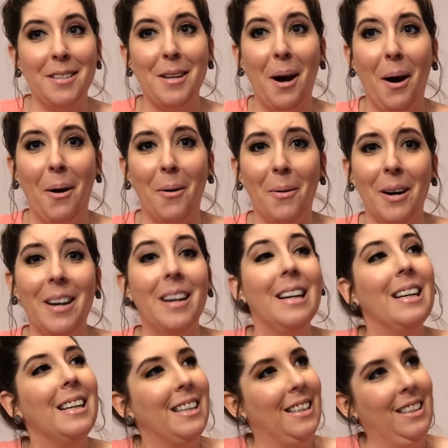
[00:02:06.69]
So
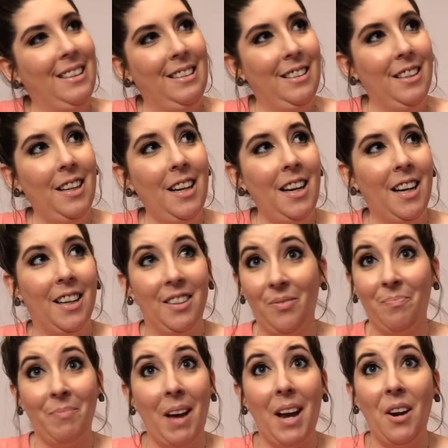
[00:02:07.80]

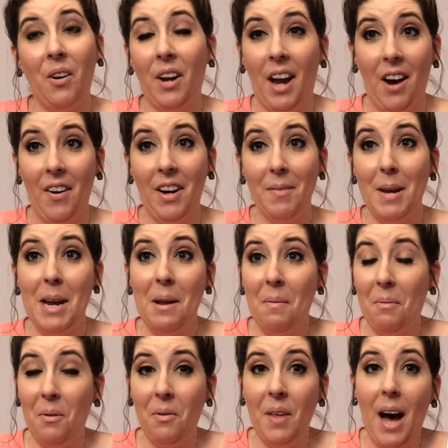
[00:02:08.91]
I don't know how I made it
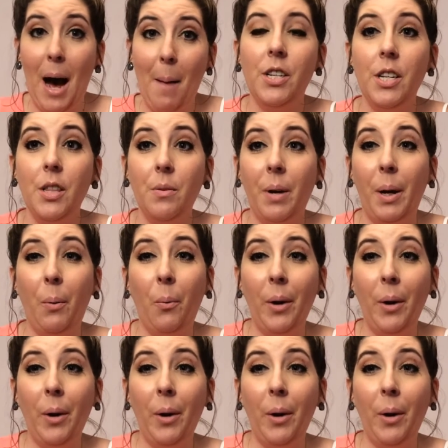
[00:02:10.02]
through that. Question three.